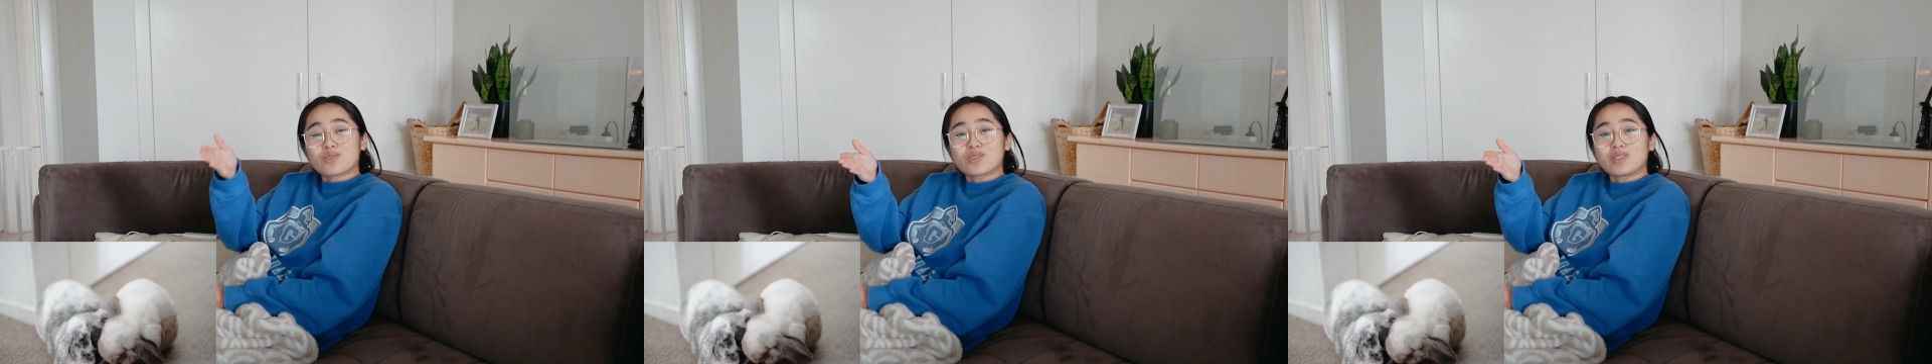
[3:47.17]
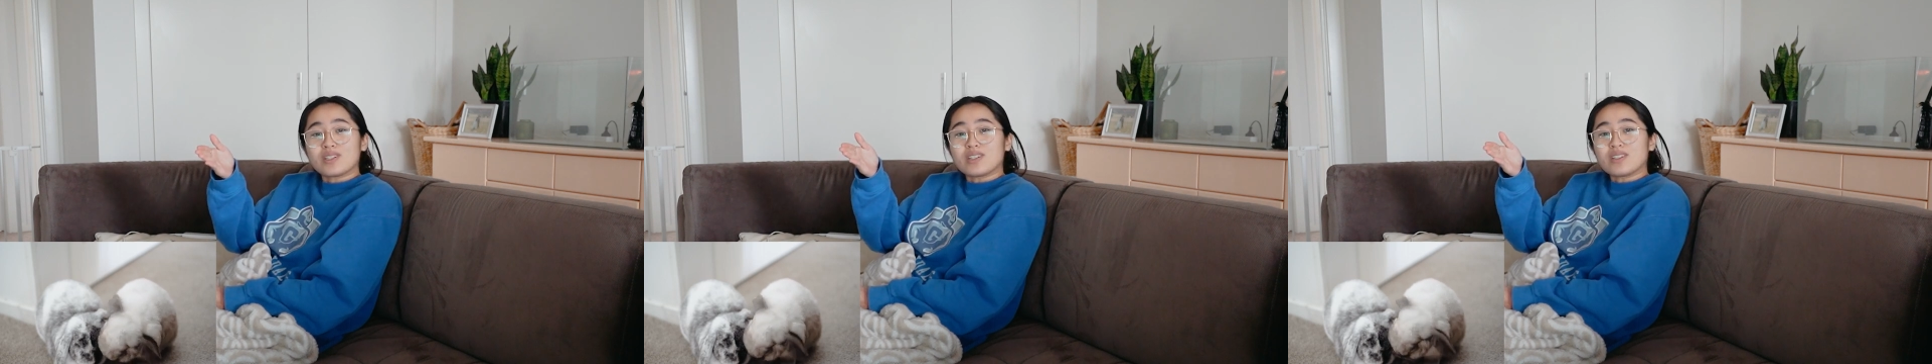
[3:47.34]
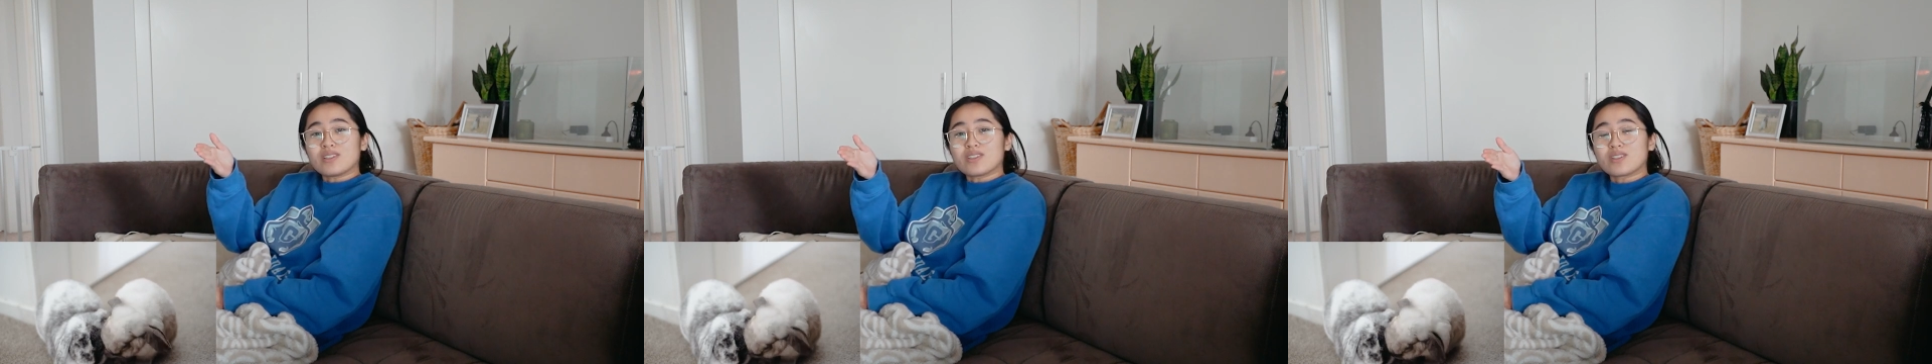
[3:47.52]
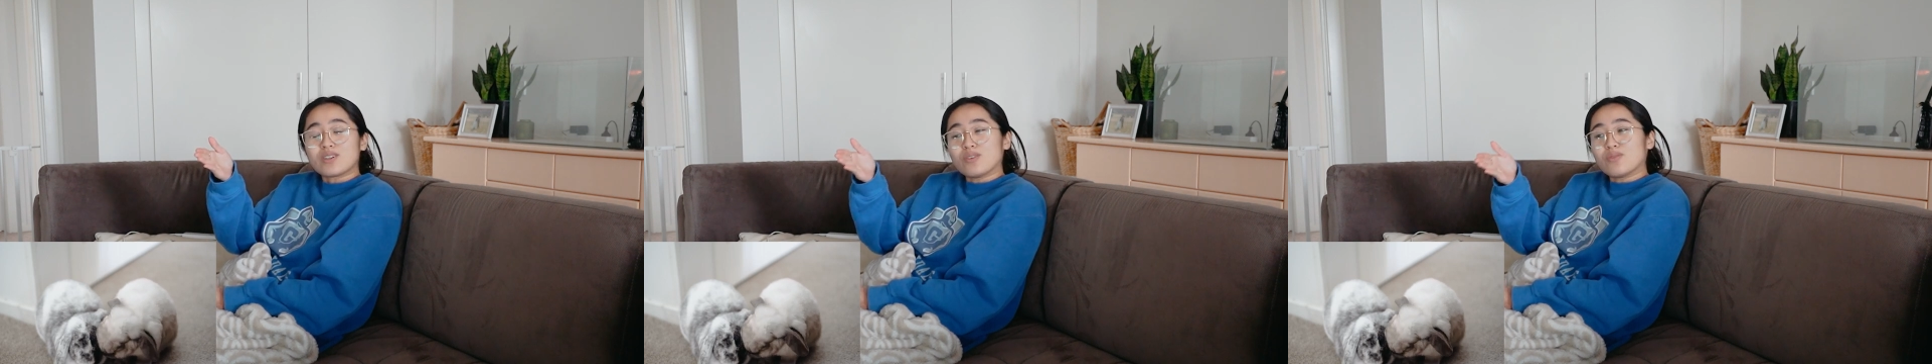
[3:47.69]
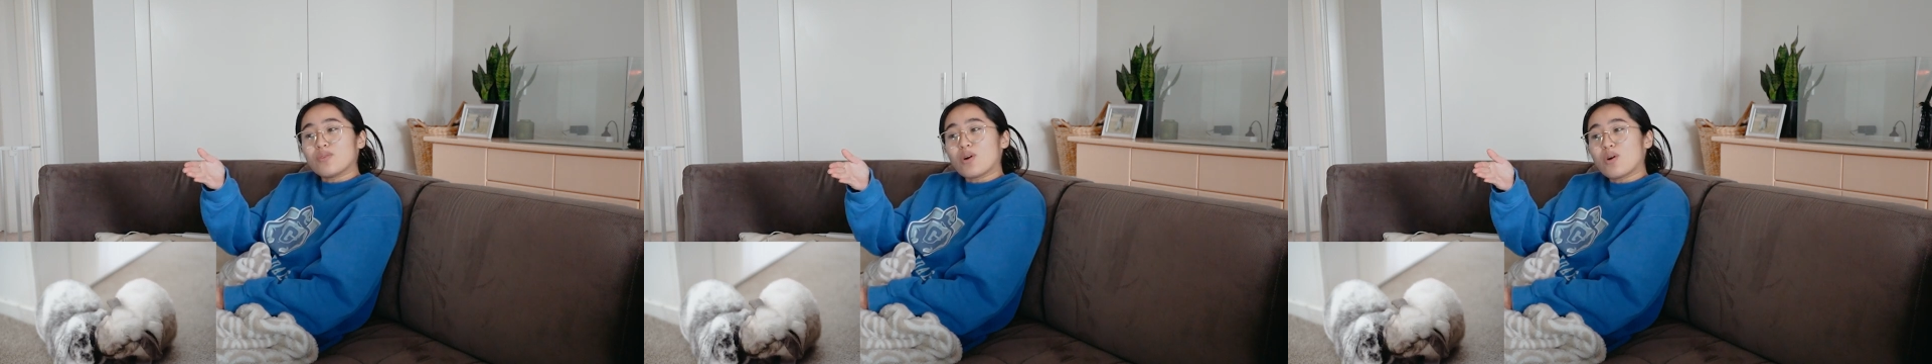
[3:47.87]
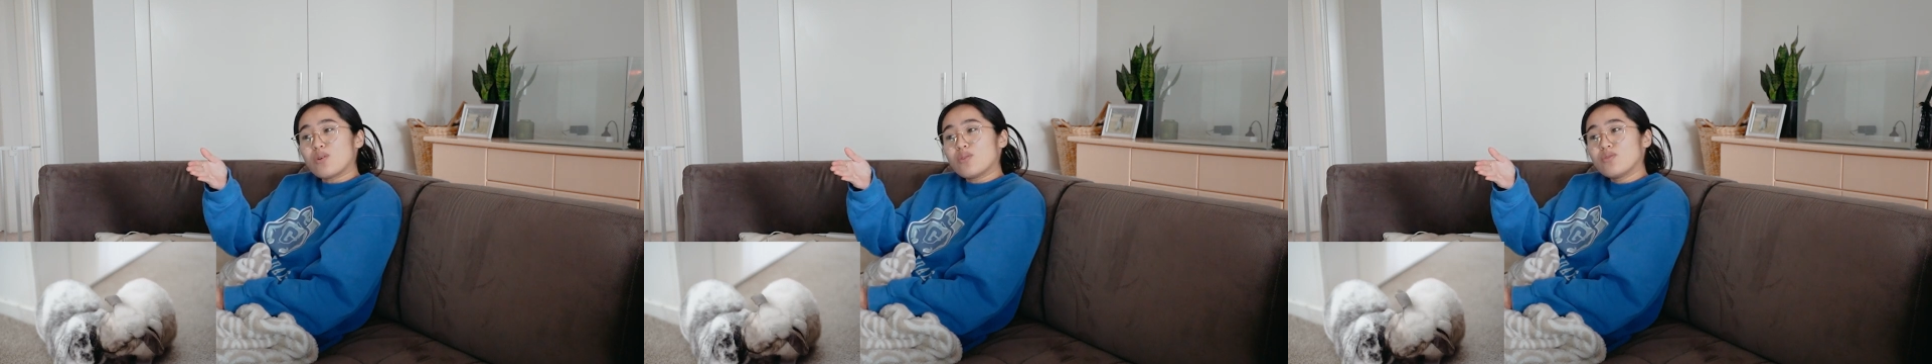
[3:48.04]
tree to
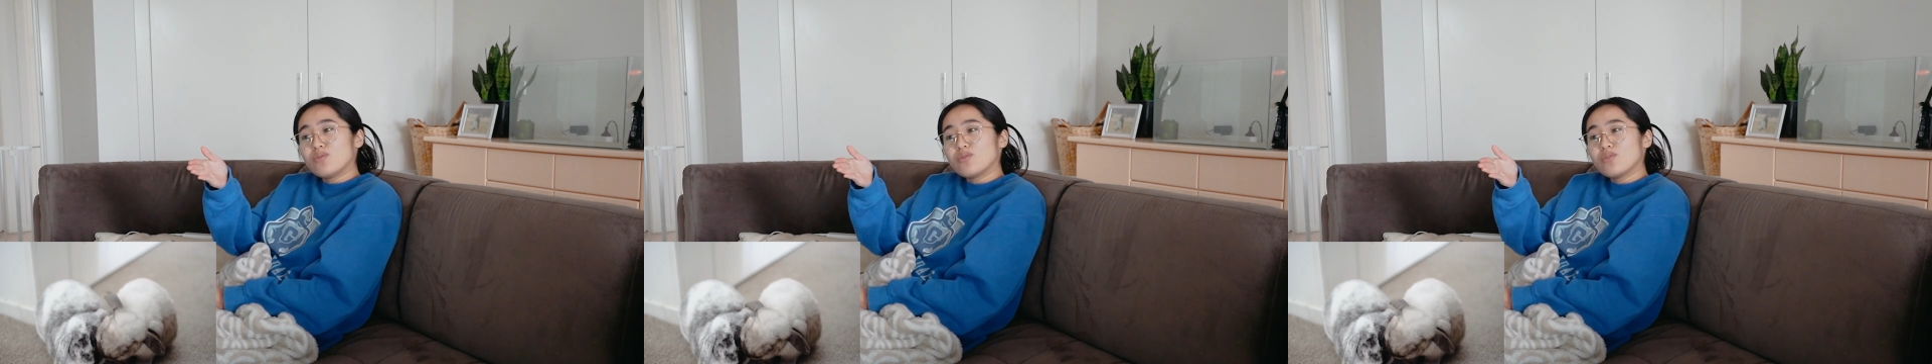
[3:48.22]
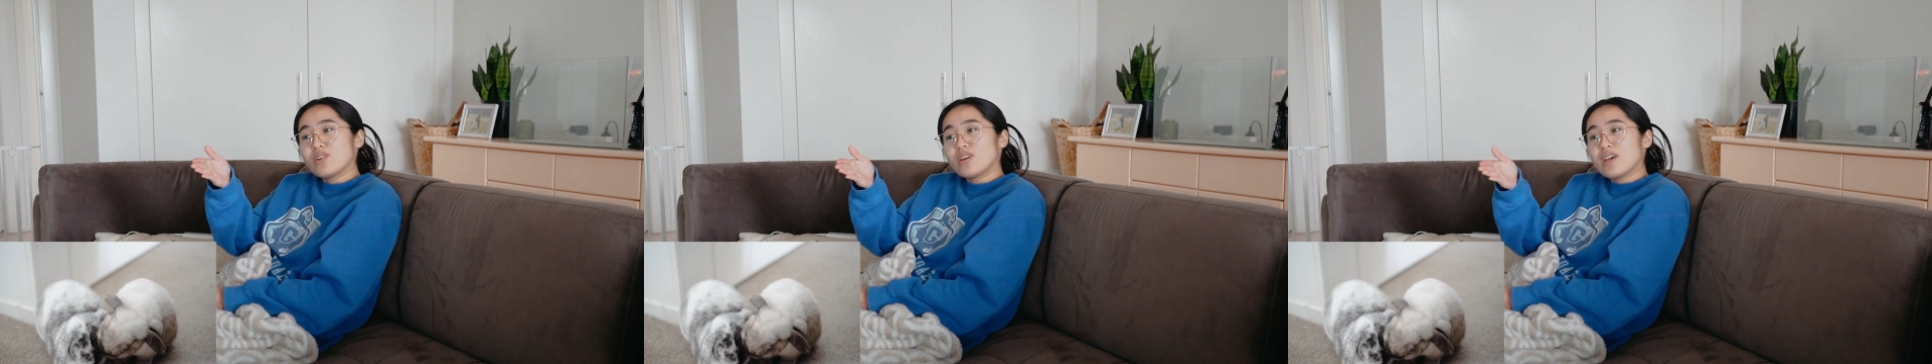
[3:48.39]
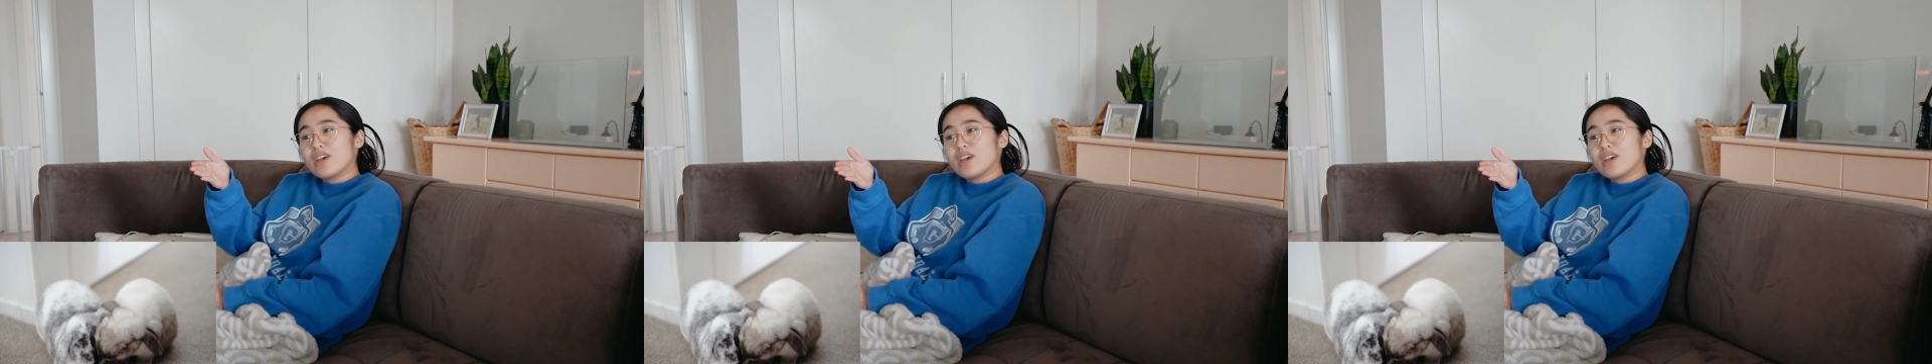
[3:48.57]
evolve